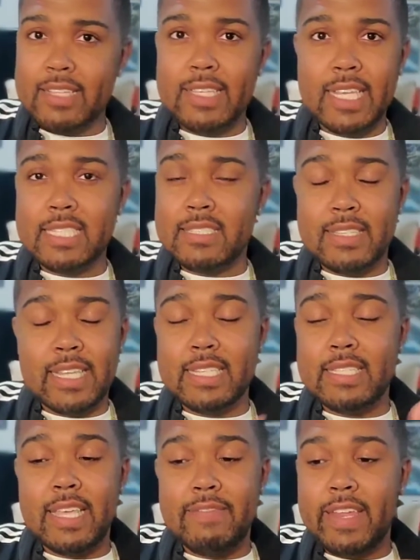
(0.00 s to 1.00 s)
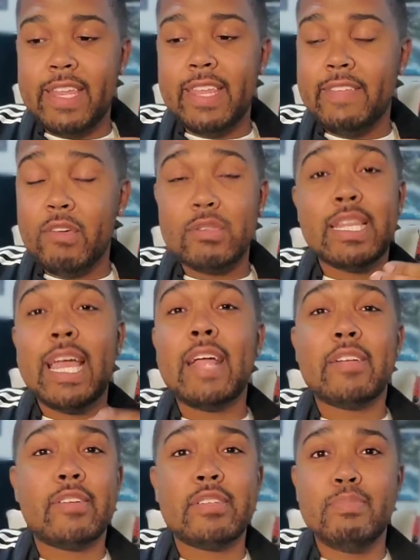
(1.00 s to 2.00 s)
it's if there was an
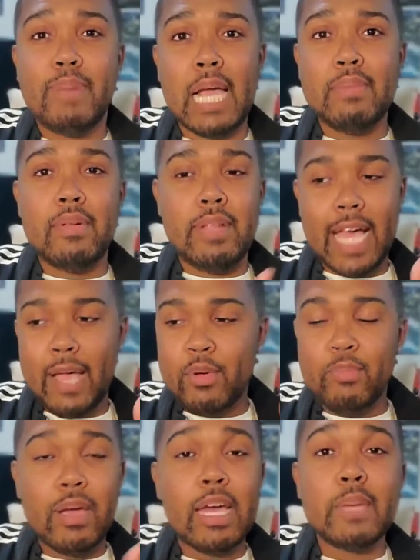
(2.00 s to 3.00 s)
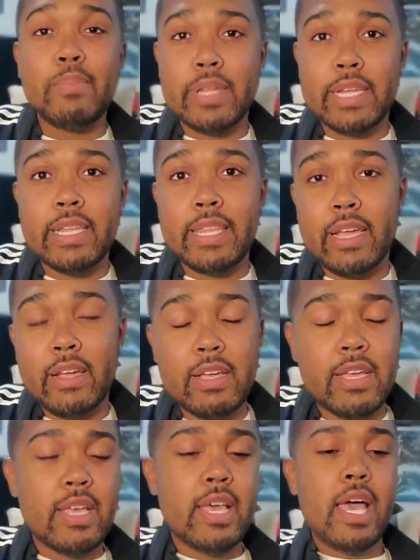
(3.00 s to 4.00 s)
actor's Bible, I would probably put it in there.
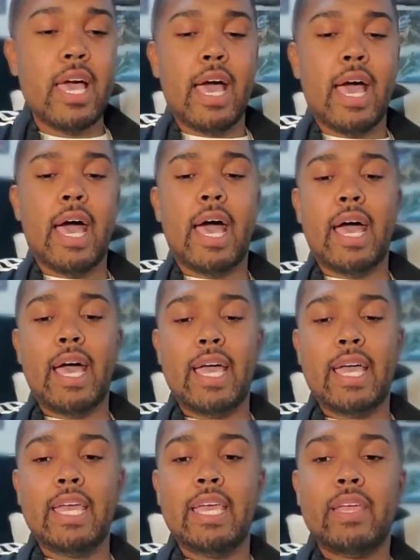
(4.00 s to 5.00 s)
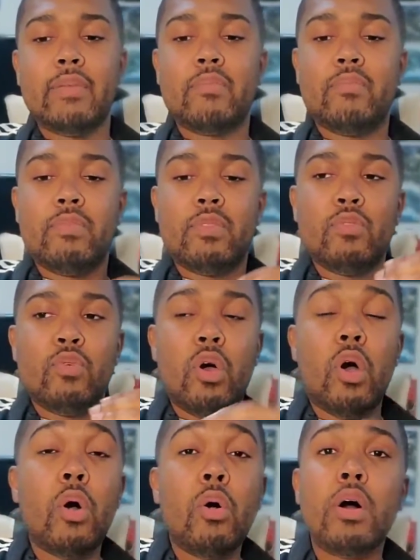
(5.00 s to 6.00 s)
I
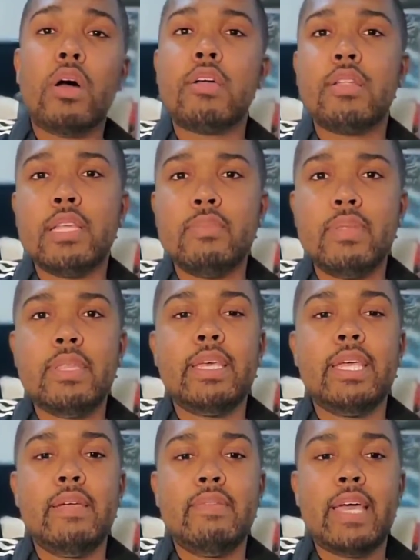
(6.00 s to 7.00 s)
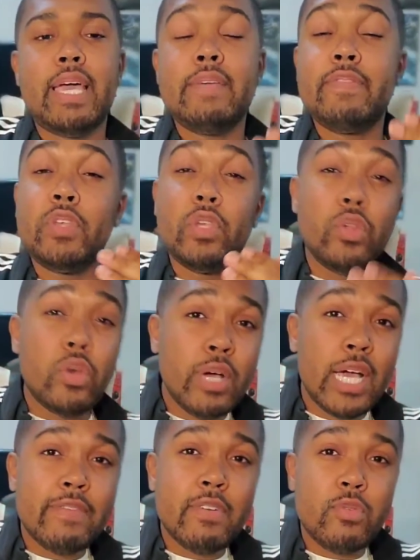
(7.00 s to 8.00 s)
wholeheartedly believe that if you don't
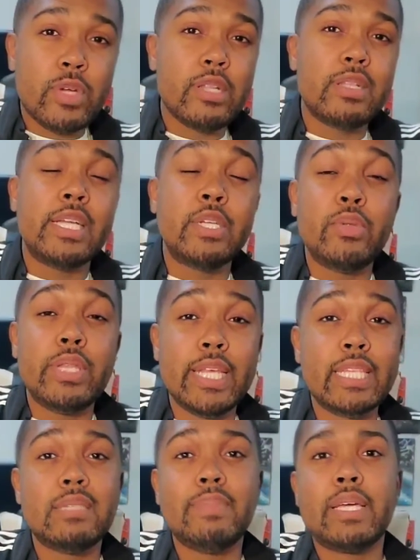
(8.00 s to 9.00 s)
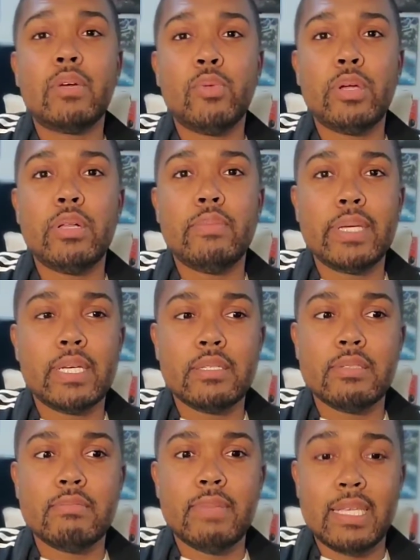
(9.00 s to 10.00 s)
have a reel and you need to make a reel,
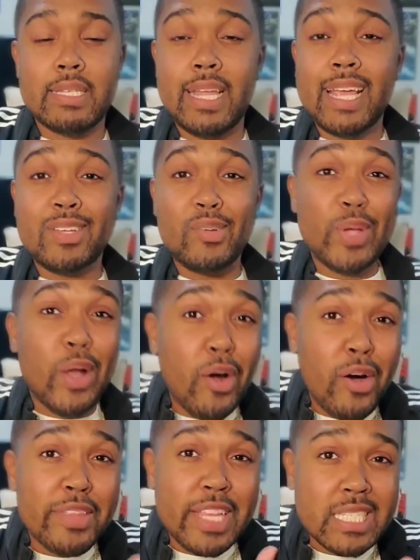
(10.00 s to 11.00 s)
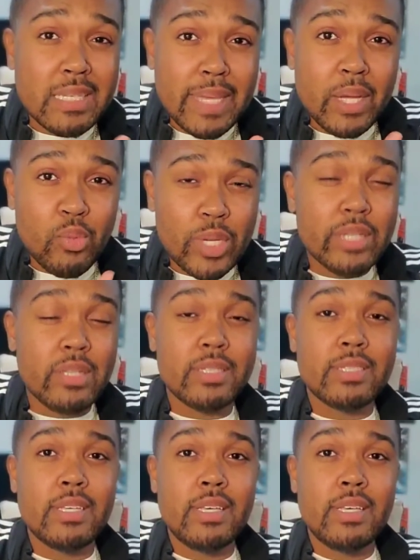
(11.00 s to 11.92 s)
because as an actor we all need to make reels,